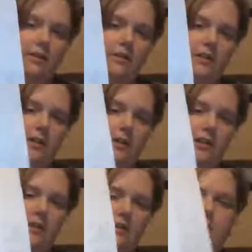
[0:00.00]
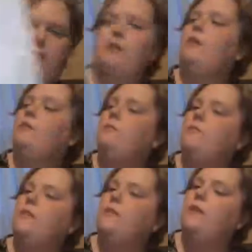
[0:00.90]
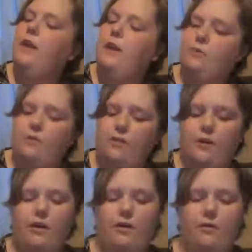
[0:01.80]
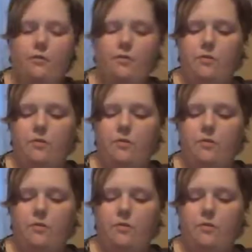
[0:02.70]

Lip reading: the thing that came with our